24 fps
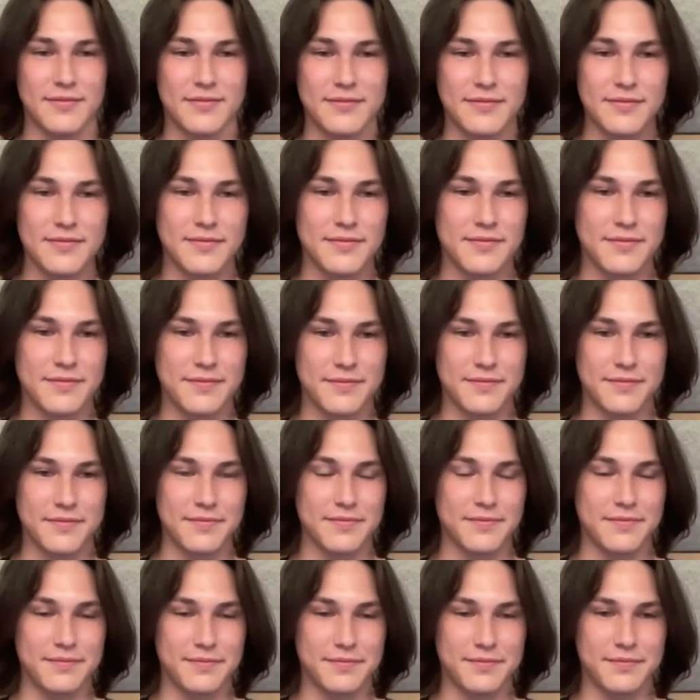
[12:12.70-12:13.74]

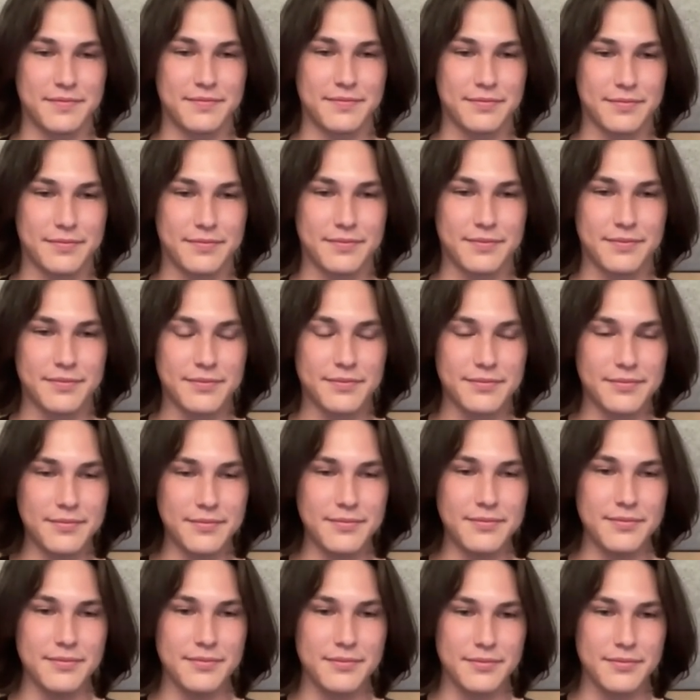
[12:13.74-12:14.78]

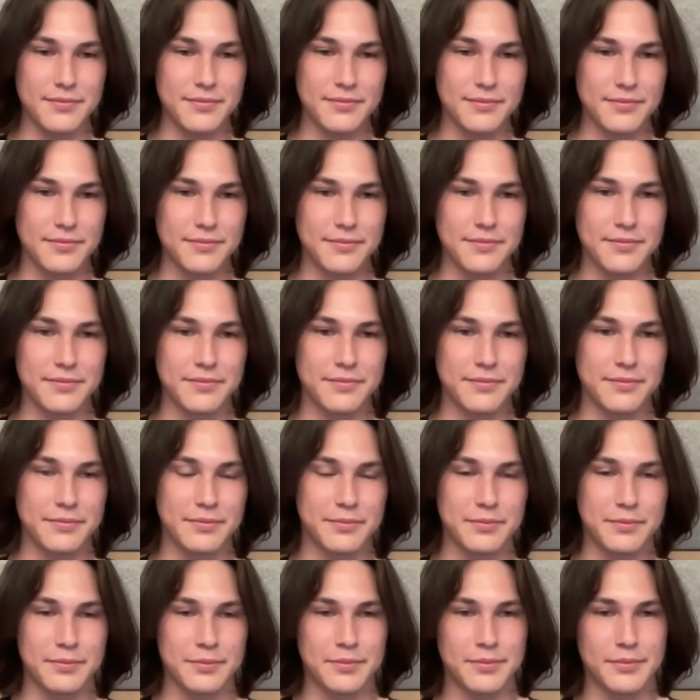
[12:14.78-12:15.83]

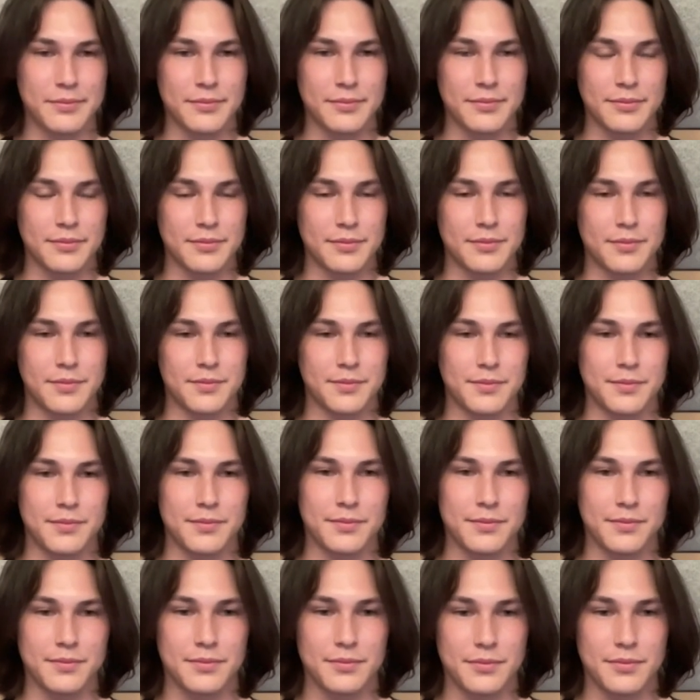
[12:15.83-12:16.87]

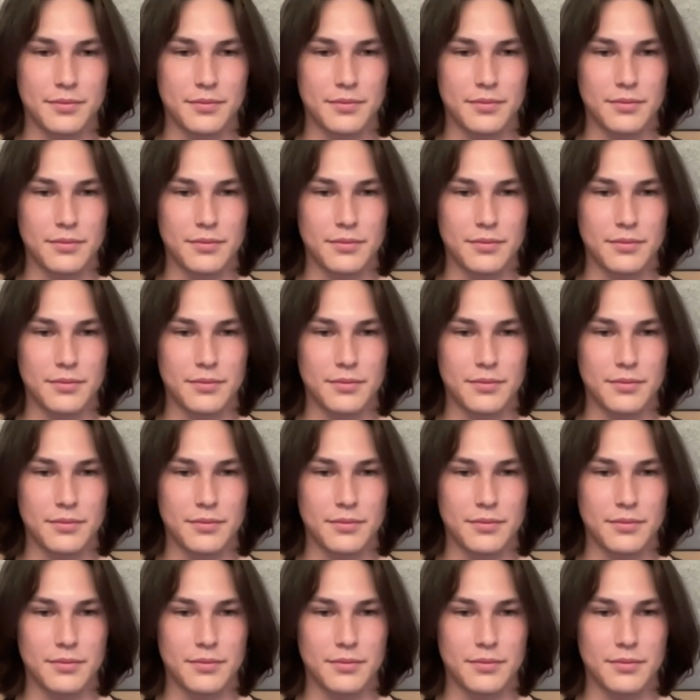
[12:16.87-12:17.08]
(not speaking)